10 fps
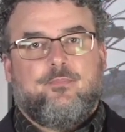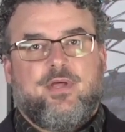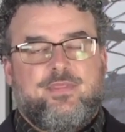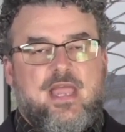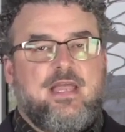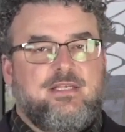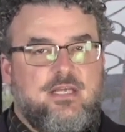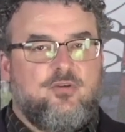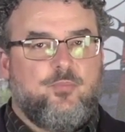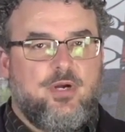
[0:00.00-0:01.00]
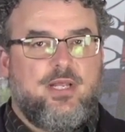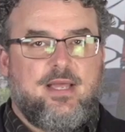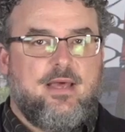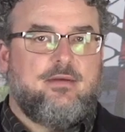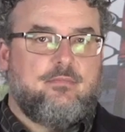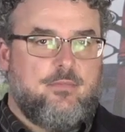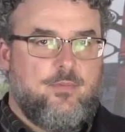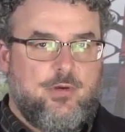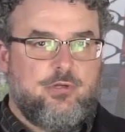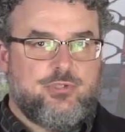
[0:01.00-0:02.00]
But the idea of printing on
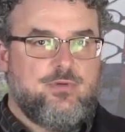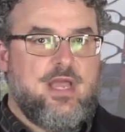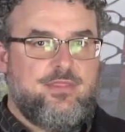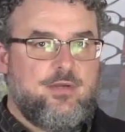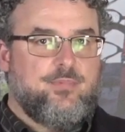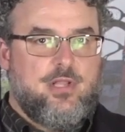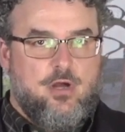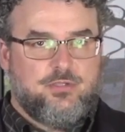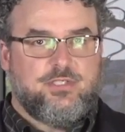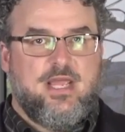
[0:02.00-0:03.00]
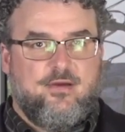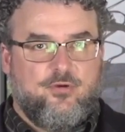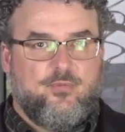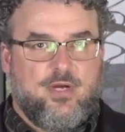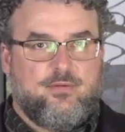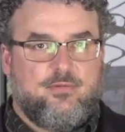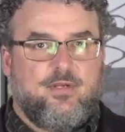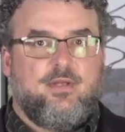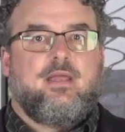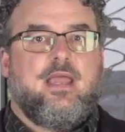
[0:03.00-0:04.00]
upholstery, I think, belongs to everyone.
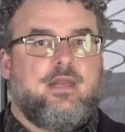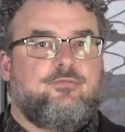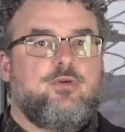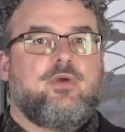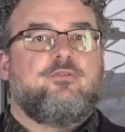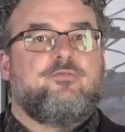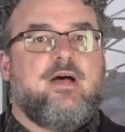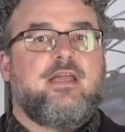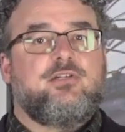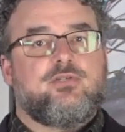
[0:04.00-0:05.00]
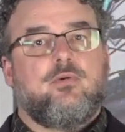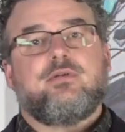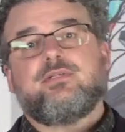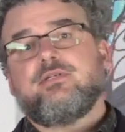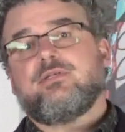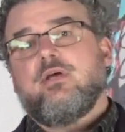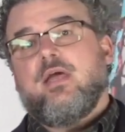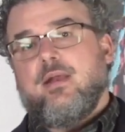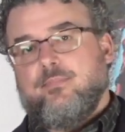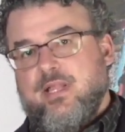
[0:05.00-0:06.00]
And if you can find sources
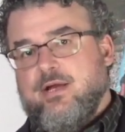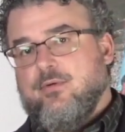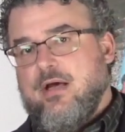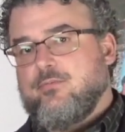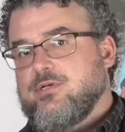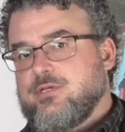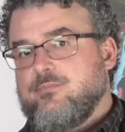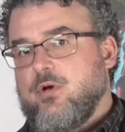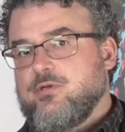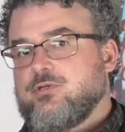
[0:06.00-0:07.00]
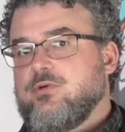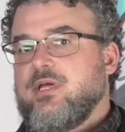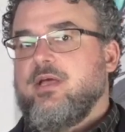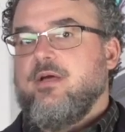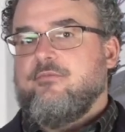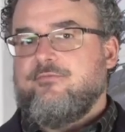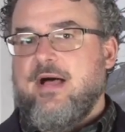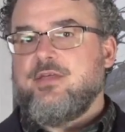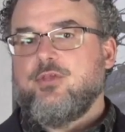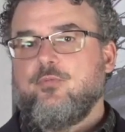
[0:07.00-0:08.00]
and play around with some upholstery,
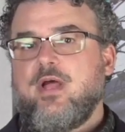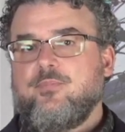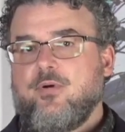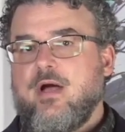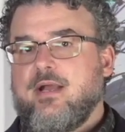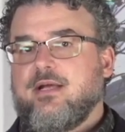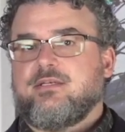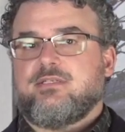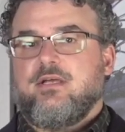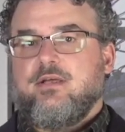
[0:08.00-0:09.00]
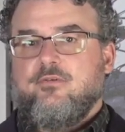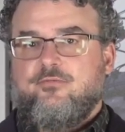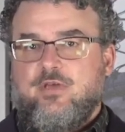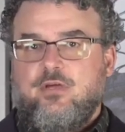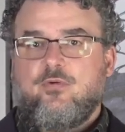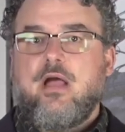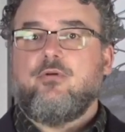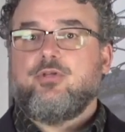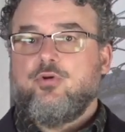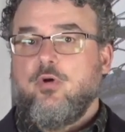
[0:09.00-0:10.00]
find the right products, figure
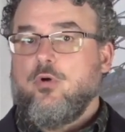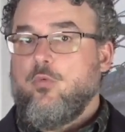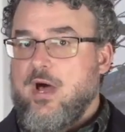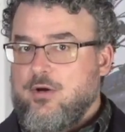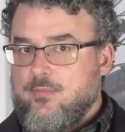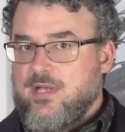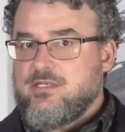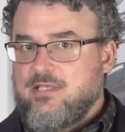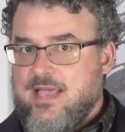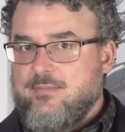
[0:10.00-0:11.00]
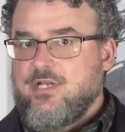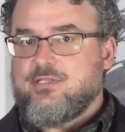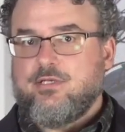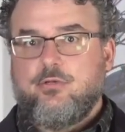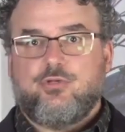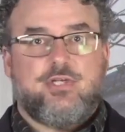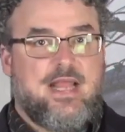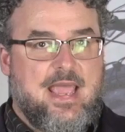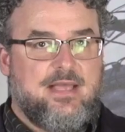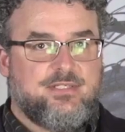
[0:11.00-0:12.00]
out your water-based laminate solution
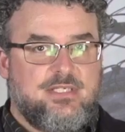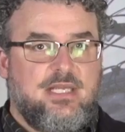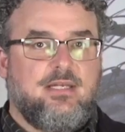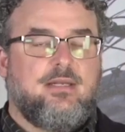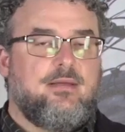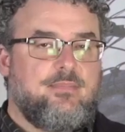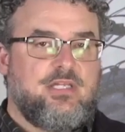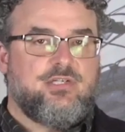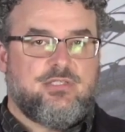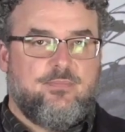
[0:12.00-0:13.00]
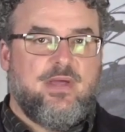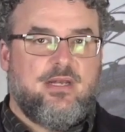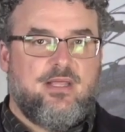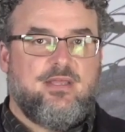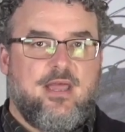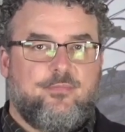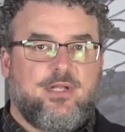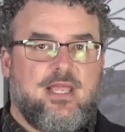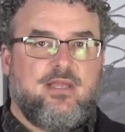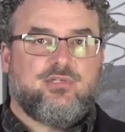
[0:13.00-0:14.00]
as needed, it may just depend on the
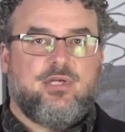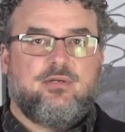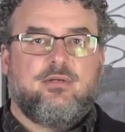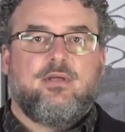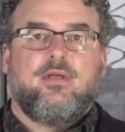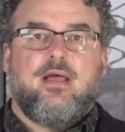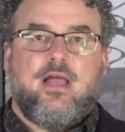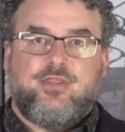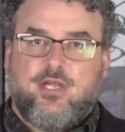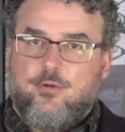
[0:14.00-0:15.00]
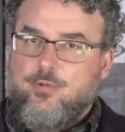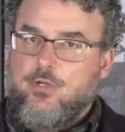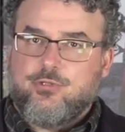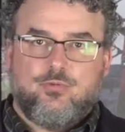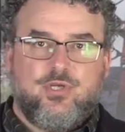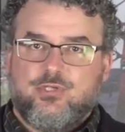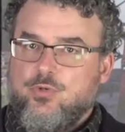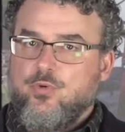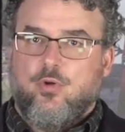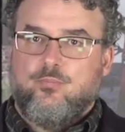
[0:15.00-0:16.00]
application, I think upholstery is a
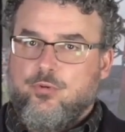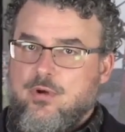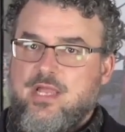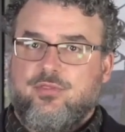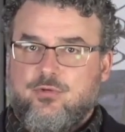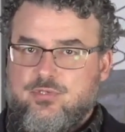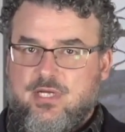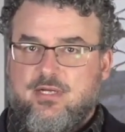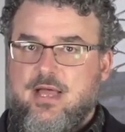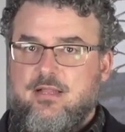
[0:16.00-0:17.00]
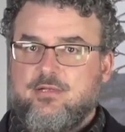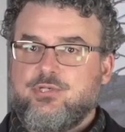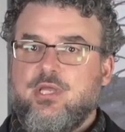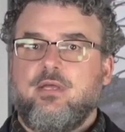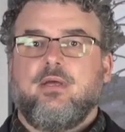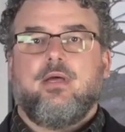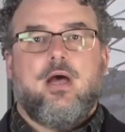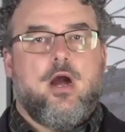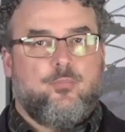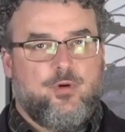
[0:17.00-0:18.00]
real breakthrough technology.
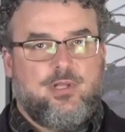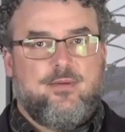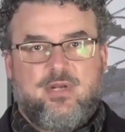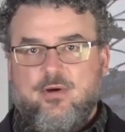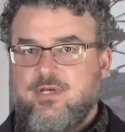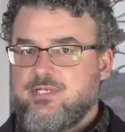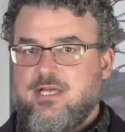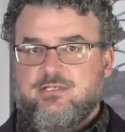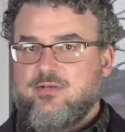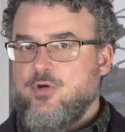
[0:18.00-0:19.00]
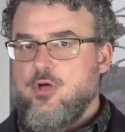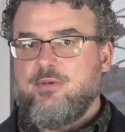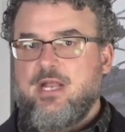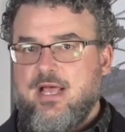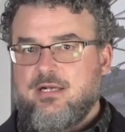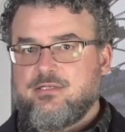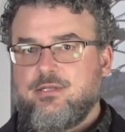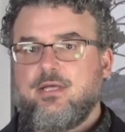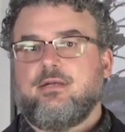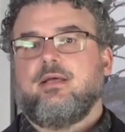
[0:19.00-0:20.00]
Our preliminary tests have all been
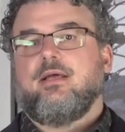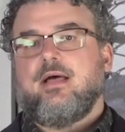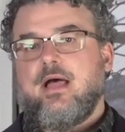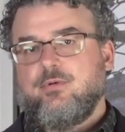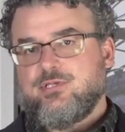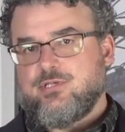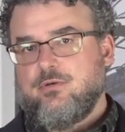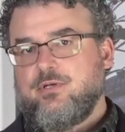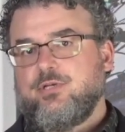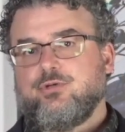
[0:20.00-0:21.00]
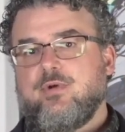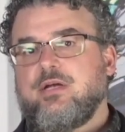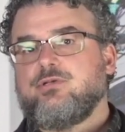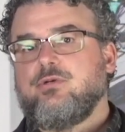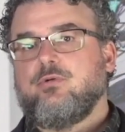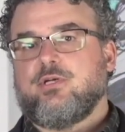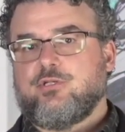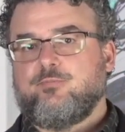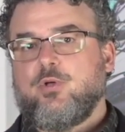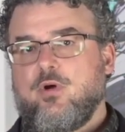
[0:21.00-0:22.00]
excellent. I would certainly direct you to
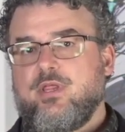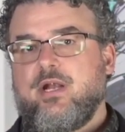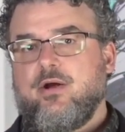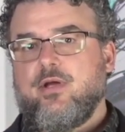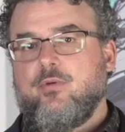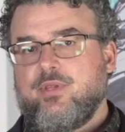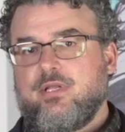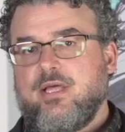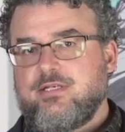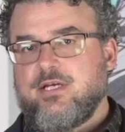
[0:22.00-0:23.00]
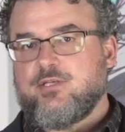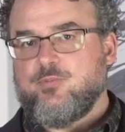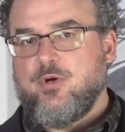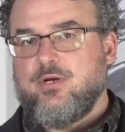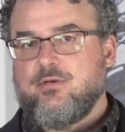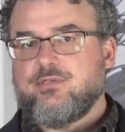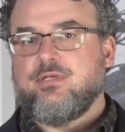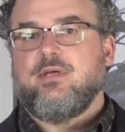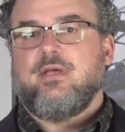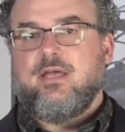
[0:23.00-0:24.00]
explore that area with the latex printers
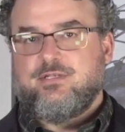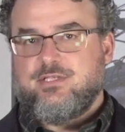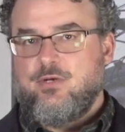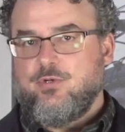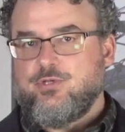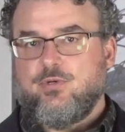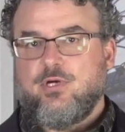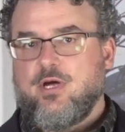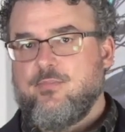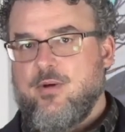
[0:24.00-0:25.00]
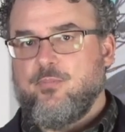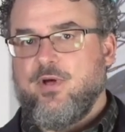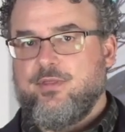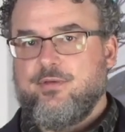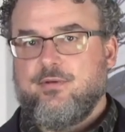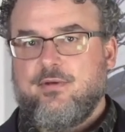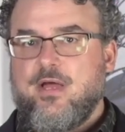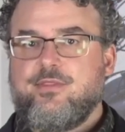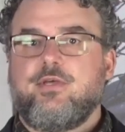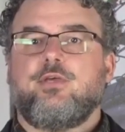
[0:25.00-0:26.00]
and see what you can come up with.
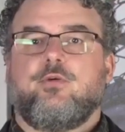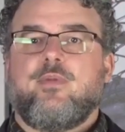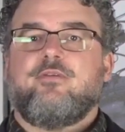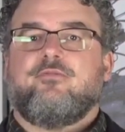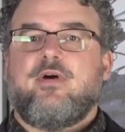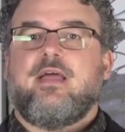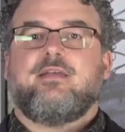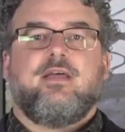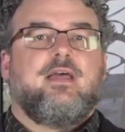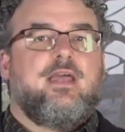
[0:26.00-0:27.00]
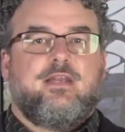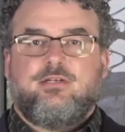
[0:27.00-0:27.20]
I think you might find an